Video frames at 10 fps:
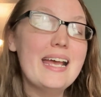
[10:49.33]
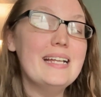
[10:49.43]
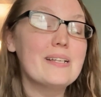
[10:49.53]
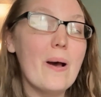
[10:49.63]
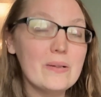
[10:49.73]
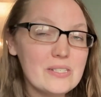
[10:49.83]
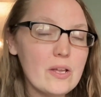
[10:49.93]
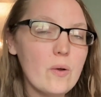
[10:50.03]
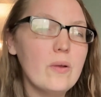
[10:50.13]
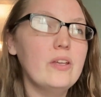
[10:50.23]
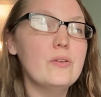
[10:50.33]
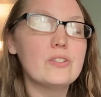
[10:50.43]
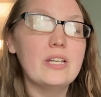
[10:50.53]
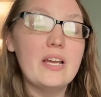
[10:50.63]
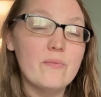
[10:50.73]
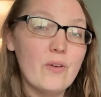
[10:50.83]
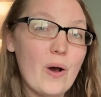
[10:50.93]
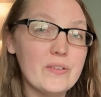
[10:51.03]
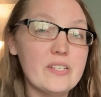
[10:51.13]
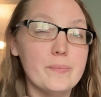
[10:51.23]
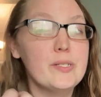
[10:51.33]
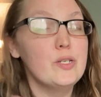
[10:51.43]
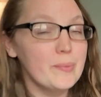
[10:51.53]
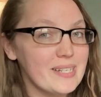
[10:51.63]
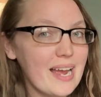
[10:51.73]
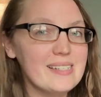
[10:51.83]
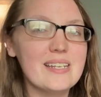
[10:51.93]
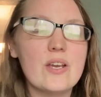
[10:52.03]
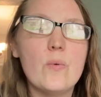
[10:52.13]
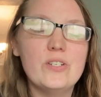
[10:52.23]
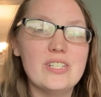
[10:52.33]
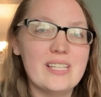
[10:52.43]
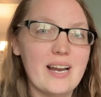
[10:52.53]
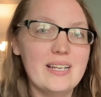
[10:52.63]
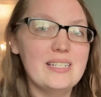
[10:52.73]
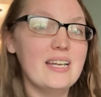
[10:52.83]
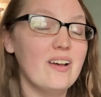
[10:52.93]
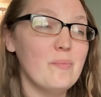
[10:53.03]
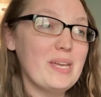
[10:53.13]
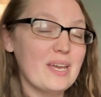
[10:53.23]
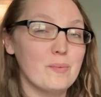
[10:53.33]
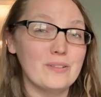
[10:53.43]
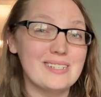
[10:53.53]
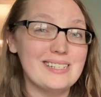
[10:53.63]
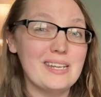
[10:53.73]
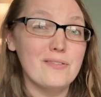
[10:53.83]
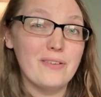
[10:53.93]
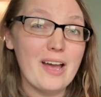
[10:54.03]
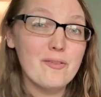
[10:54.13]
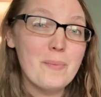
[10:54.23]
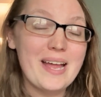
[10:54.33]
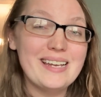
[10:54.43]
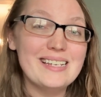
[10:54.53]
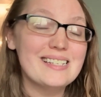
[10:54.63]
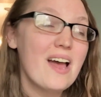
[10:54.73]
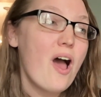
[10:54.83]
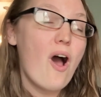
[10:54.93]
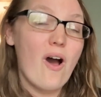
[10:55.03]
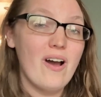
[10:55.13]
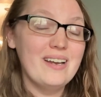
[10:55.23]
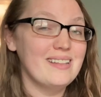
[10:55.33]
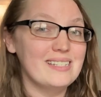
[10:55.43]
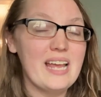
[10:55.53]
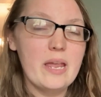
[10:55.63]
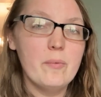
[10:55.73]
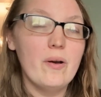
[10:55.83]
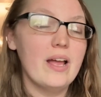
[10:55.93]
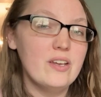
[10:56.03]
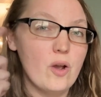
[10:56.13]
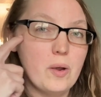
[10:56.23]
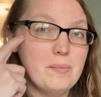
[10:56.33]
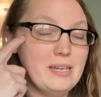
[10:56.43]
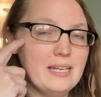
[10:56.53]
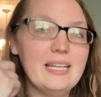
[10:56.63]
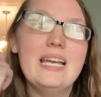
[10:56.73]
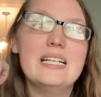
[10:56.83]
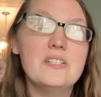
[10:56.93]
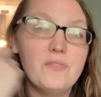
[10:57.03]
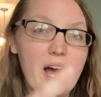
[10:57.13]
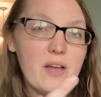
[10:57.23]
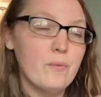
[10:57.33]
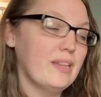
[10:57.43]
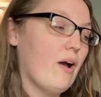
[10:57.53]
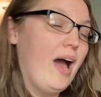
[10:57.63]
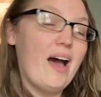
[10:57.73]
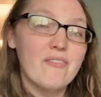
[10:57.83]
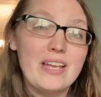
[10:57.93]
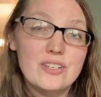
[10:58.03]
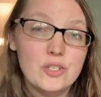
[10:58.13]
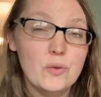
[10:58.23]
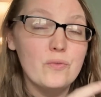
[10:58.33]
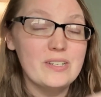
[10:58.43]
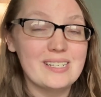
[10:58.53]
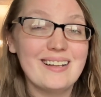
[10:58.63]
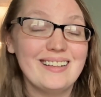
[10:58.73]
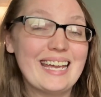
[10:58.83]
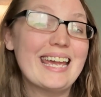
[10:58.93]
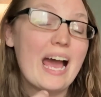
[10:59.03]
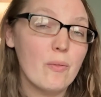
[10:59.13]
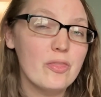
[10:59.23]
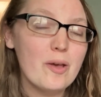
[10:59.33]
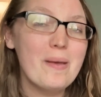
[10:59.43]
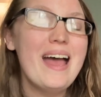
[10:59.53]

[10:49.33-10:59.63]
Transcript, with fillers: It's also usually involves some subitizing, which is that idea of being able to see five pennies on the table and know immediately it's five without having to physically count them.